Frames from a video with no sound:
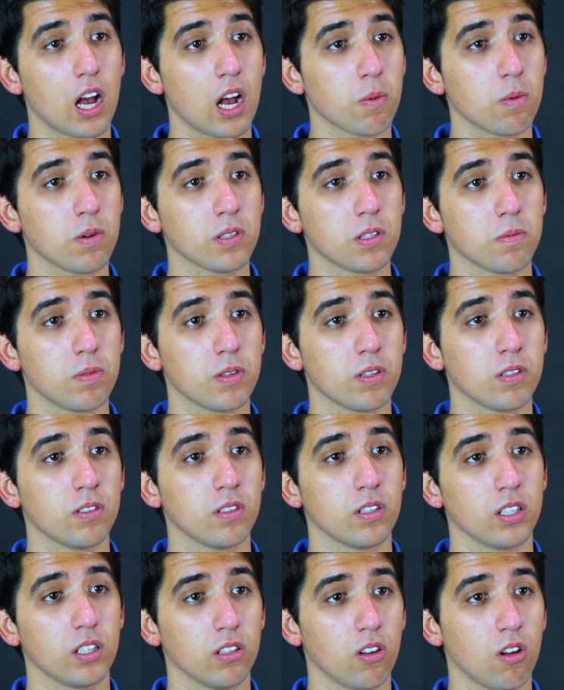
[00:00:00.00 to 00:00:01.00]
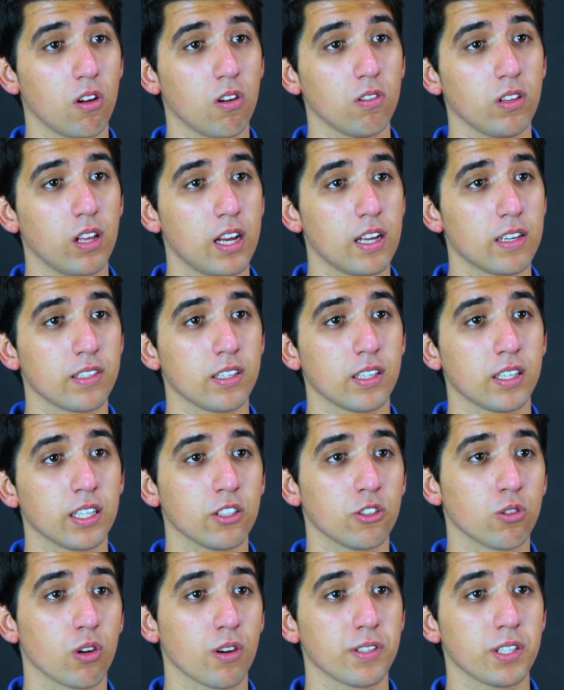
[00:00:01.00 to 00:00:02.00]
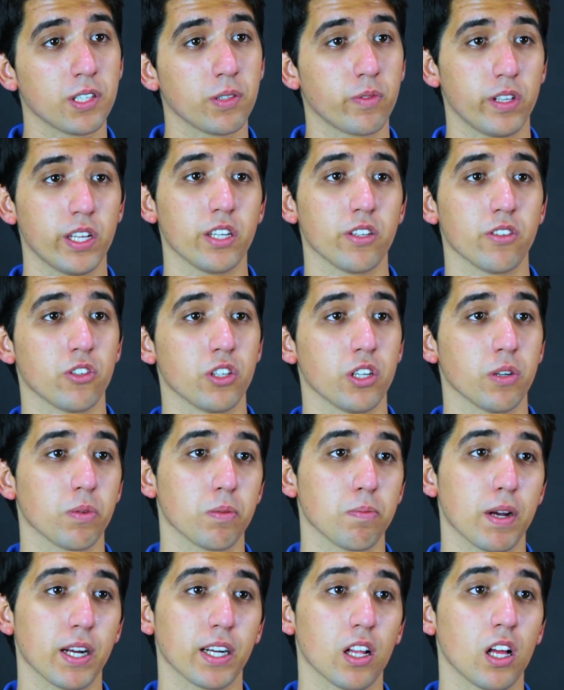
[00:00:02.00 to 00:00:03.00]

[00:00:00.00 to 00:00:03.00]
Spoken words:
I want to build a long-lasting and trusting relationship with my